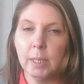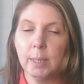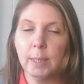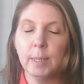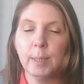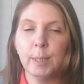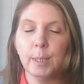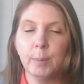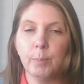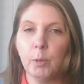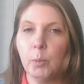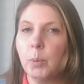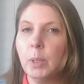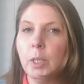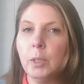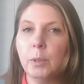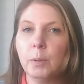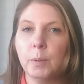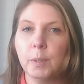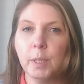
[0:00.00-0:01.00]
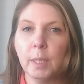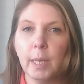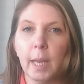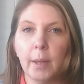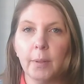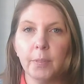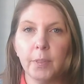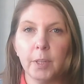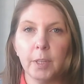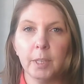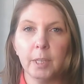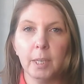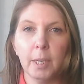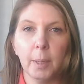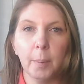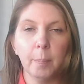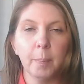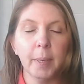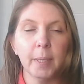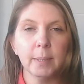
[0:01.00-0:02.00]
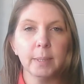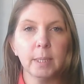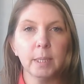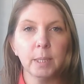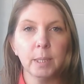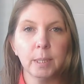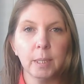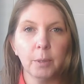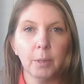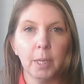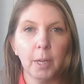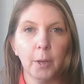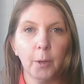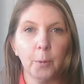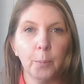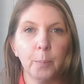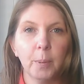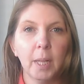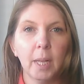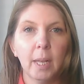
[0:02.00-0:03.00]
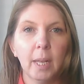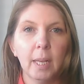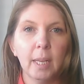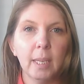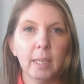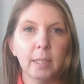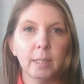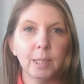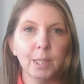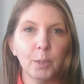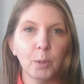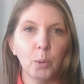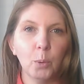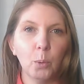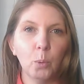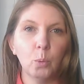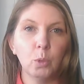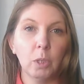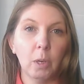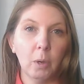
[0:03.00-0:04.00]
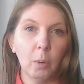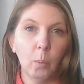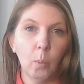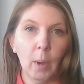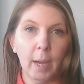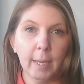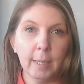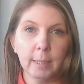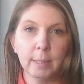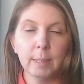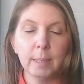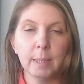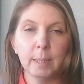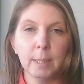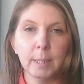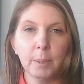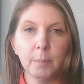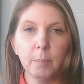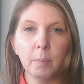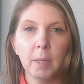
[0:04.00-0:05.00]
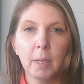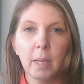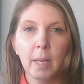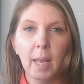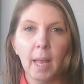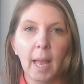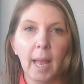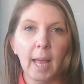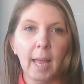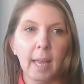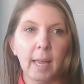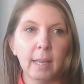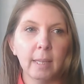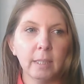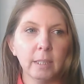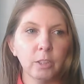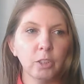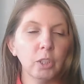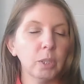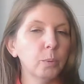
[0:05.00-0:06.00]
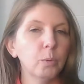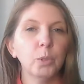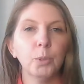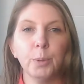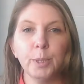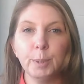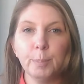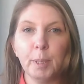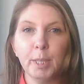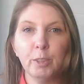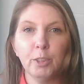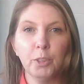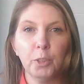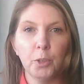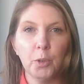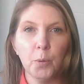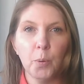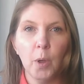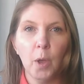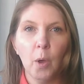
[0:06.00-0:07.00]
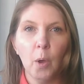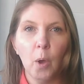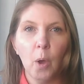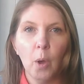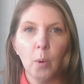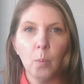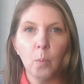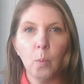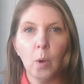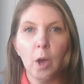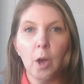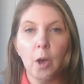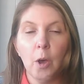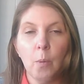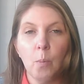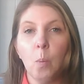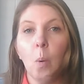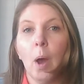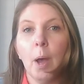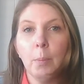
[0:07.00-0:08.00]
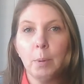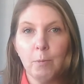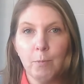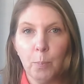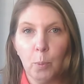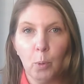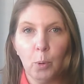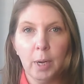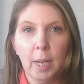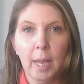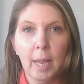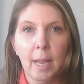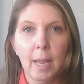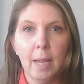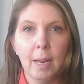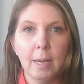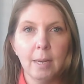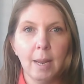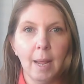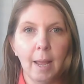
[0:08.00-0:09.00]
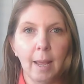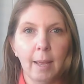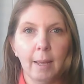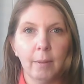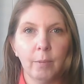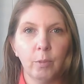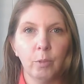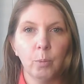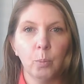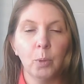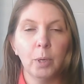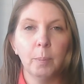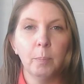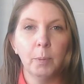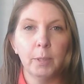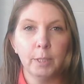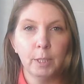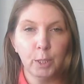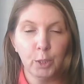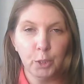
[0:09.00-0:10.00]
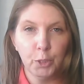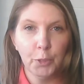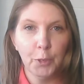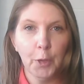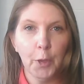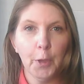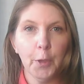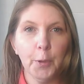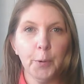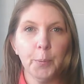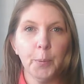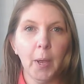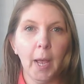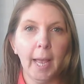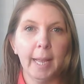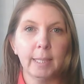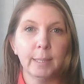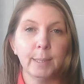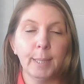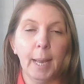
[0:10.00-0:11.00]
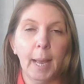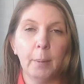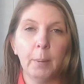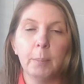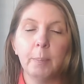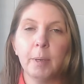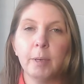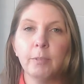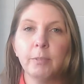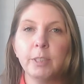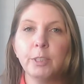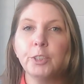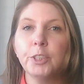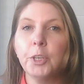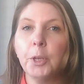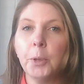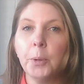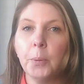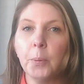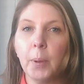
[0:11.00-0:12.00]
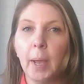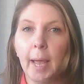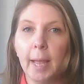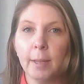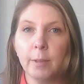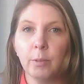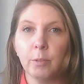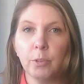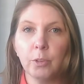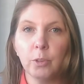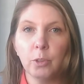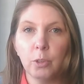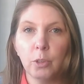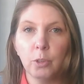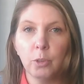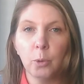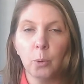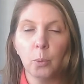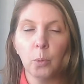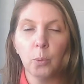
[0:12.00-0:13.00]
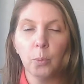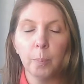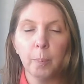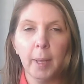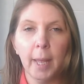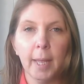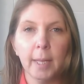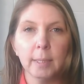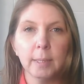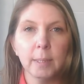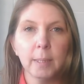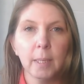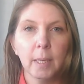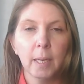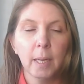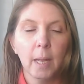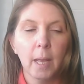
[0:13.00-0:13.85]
a system that we use at the Pet Sitter Study Hall. It's called our WAG system, and I just want to explain to you why we've brought it in and what it means to you and how it benefits you and your pet.